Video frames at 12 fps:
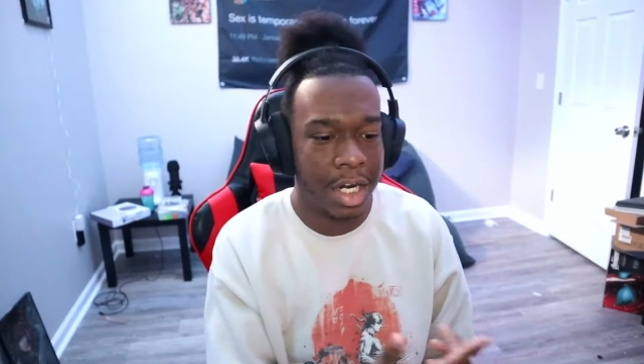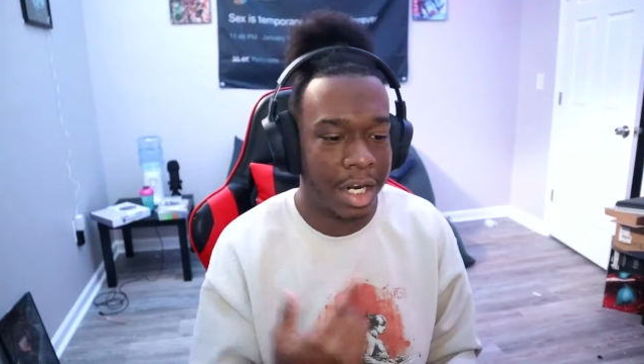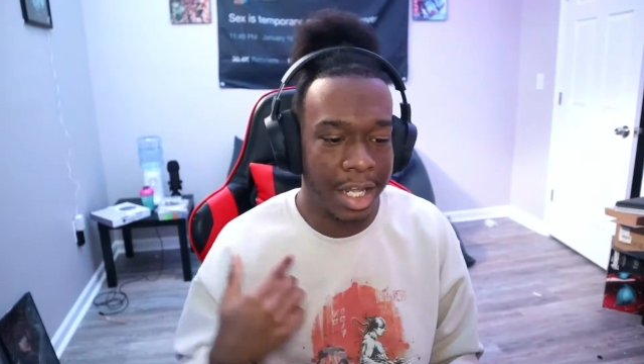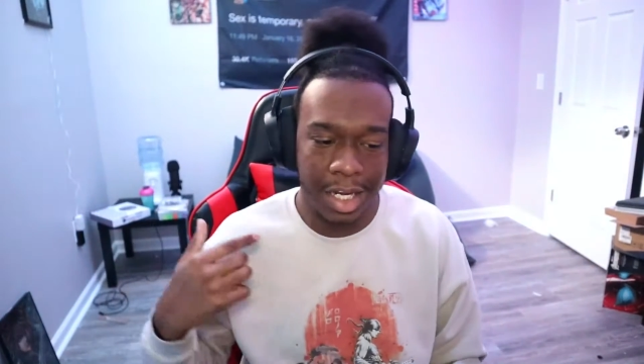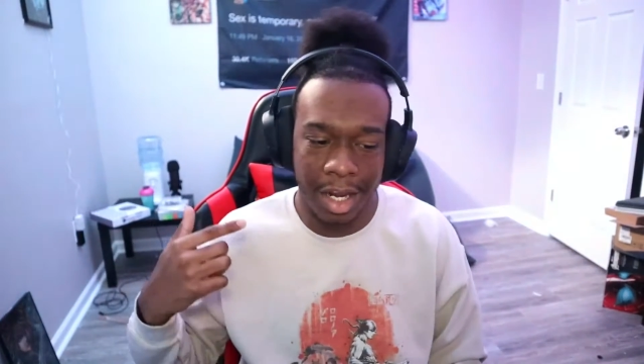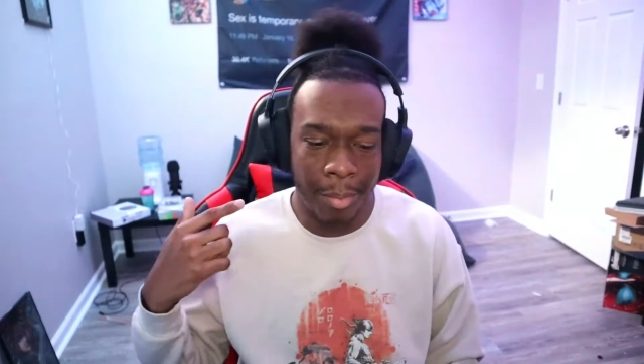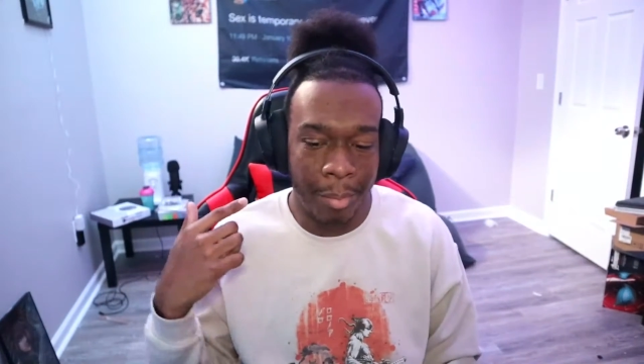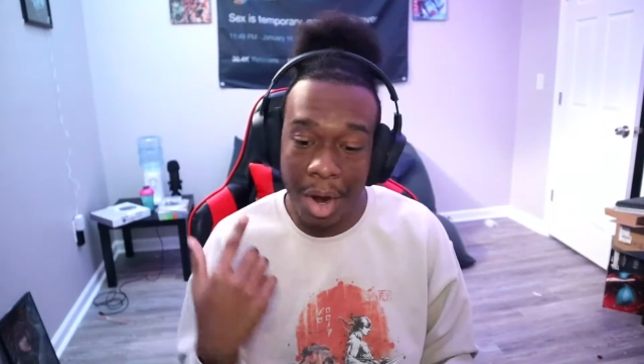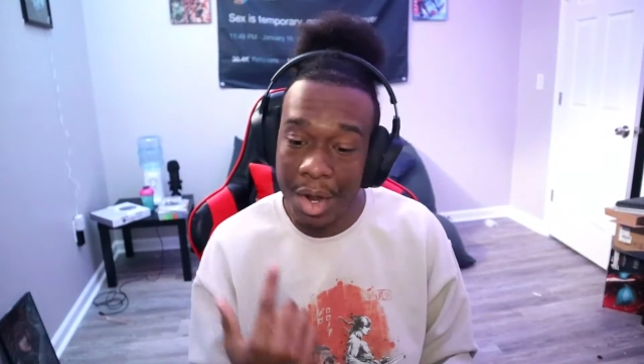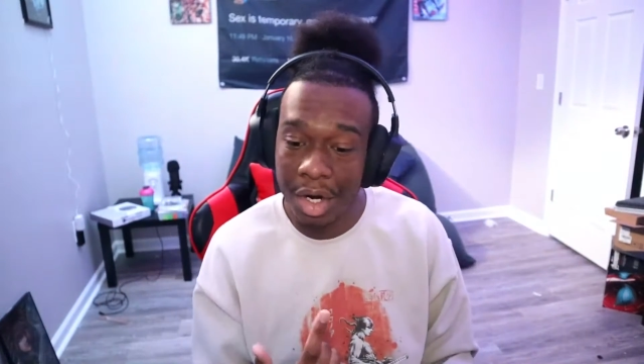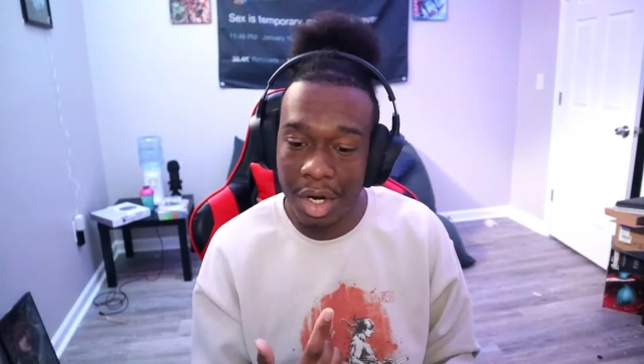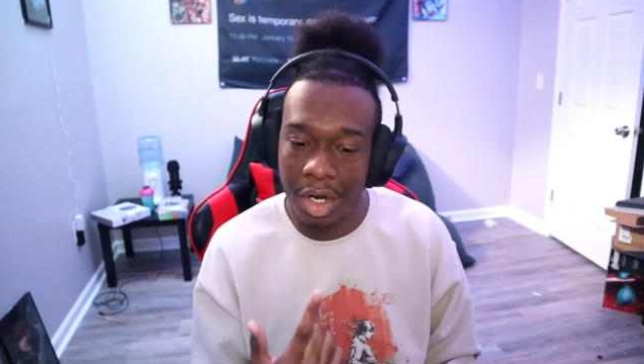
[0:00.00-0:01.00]
like a
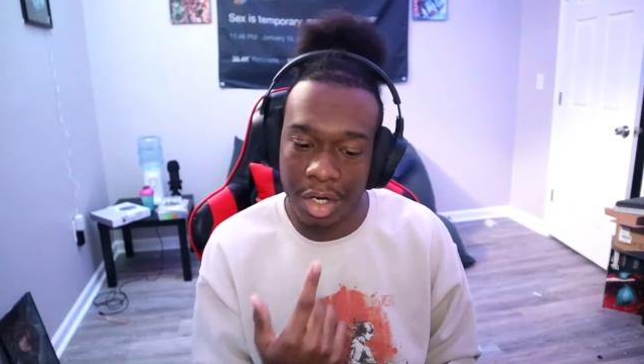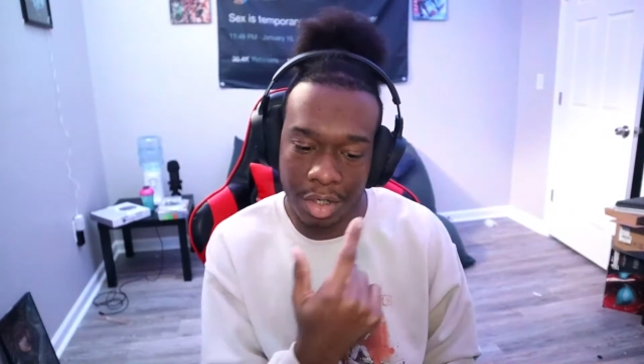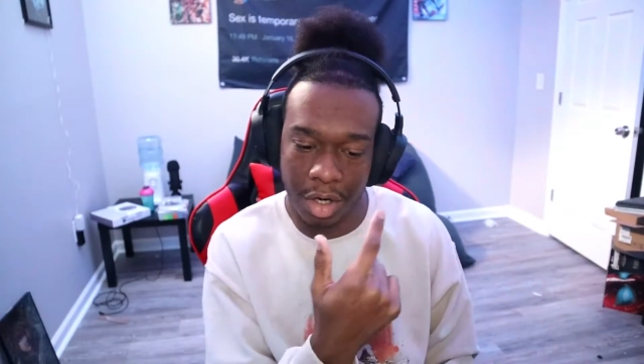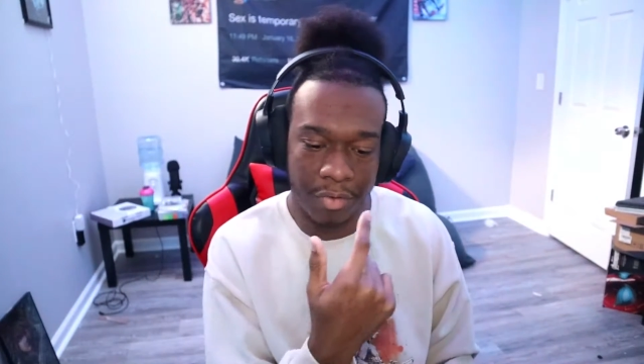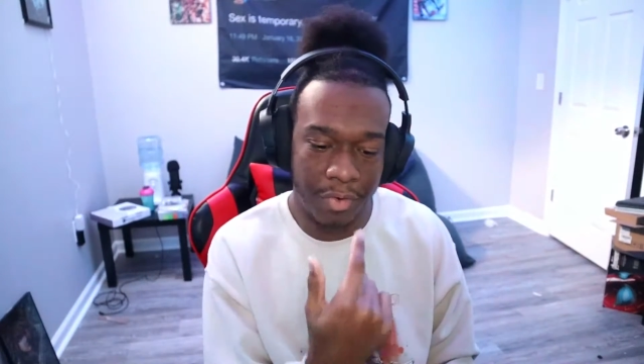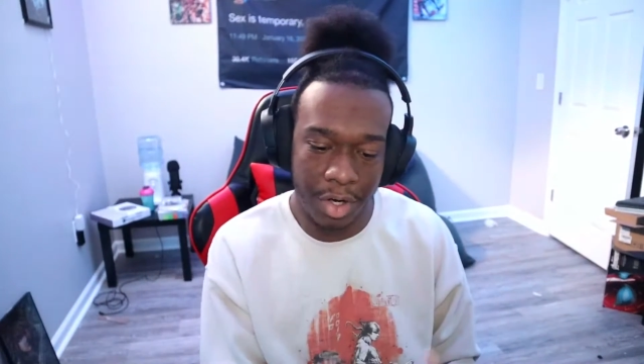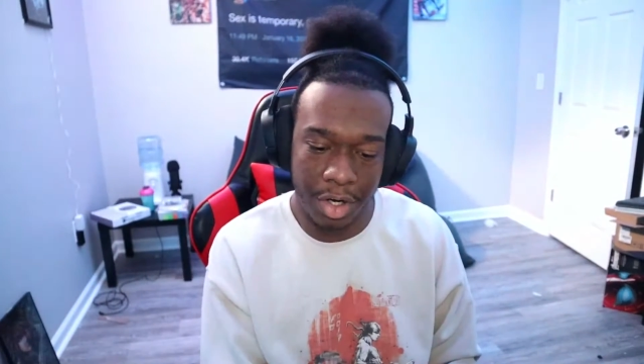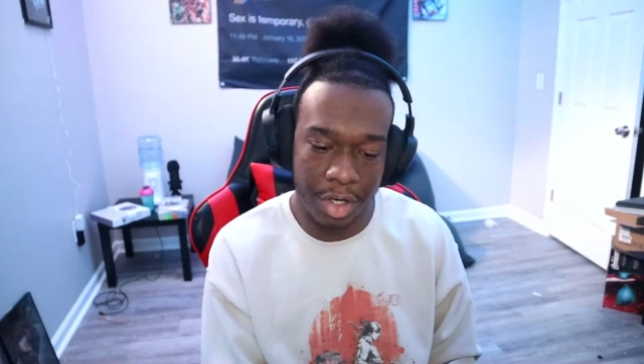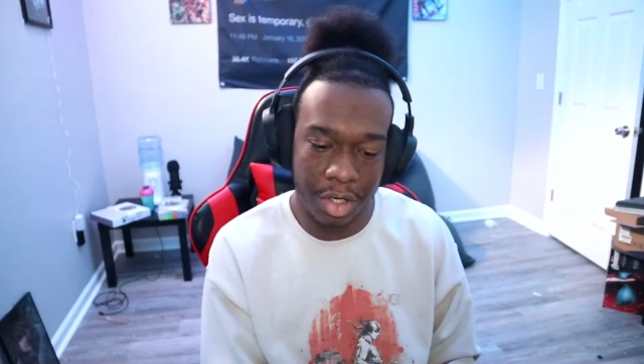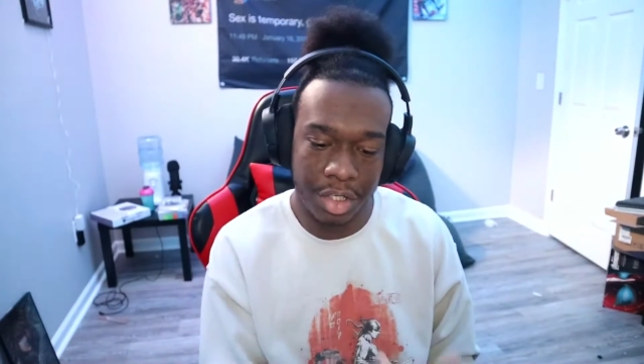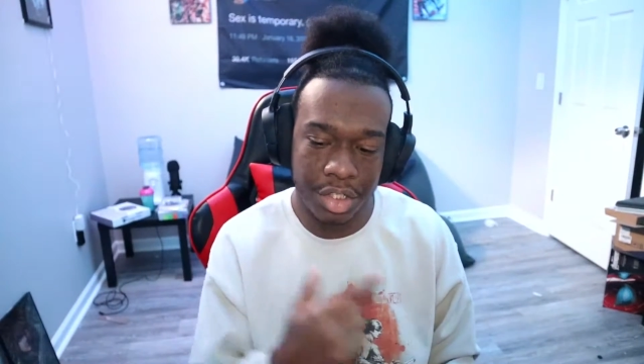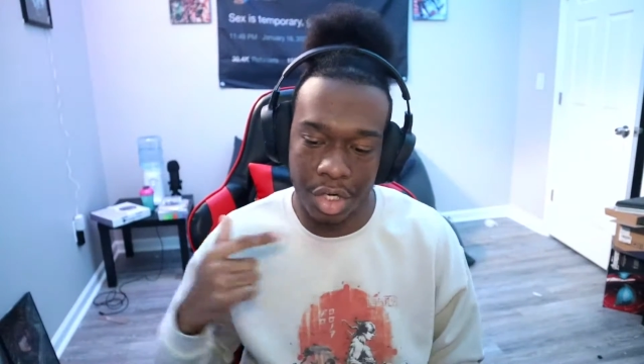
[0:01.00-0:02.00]
monologue of her
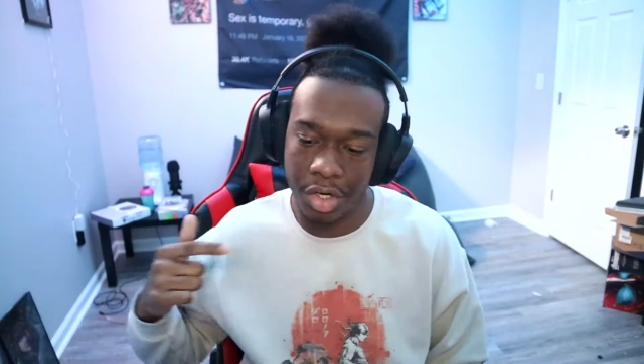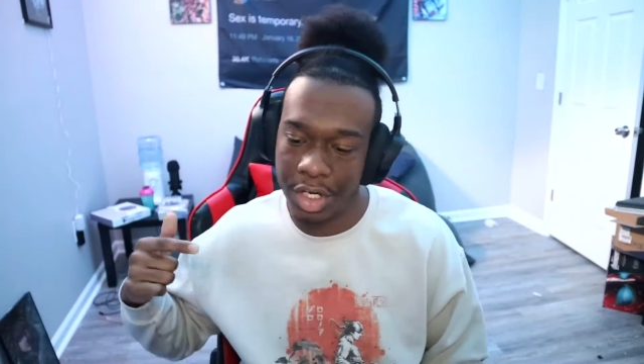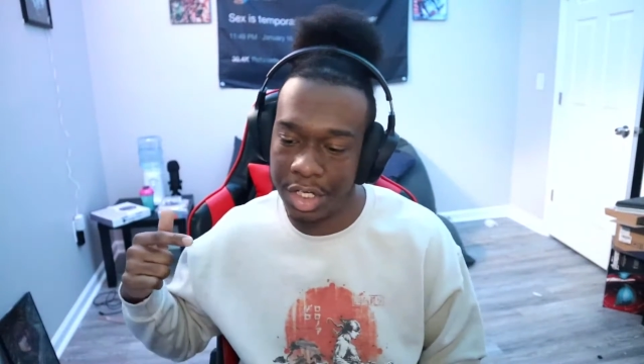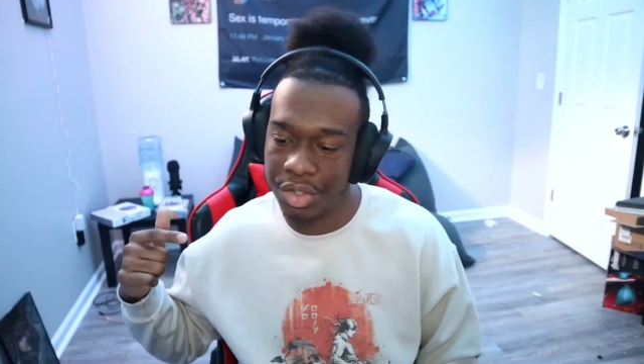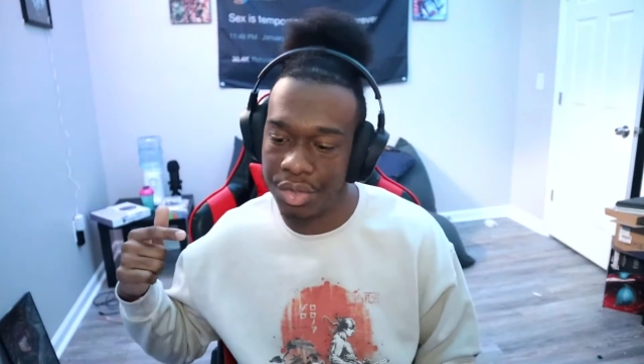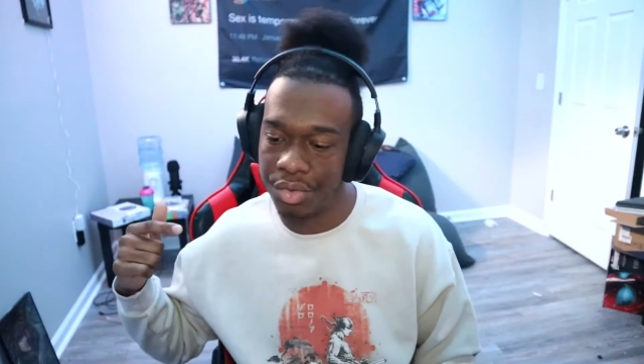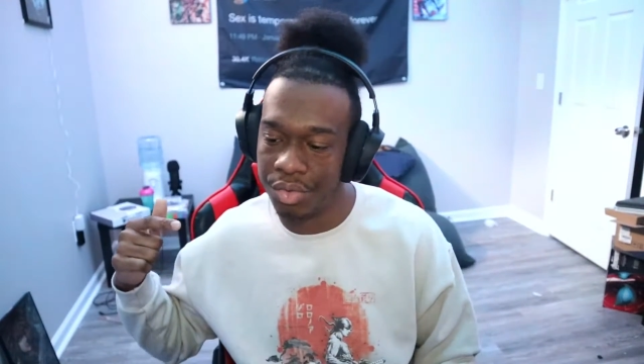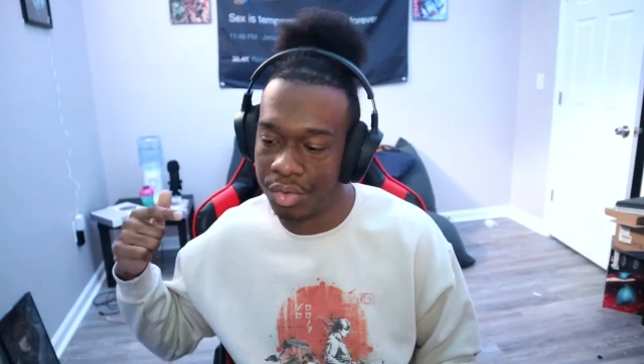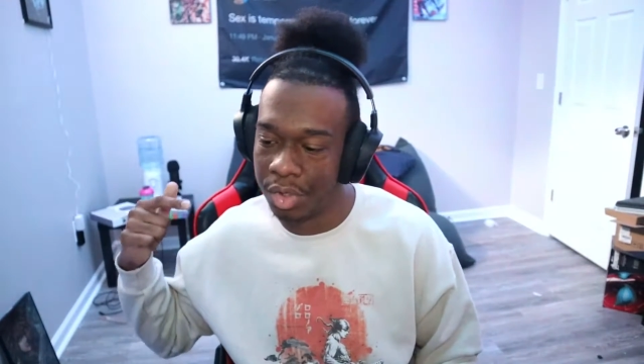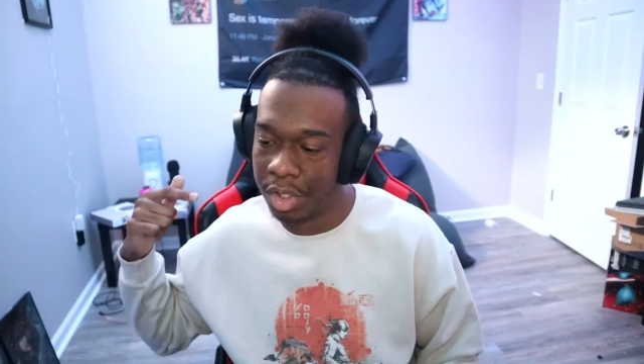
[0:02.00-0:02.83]
talking to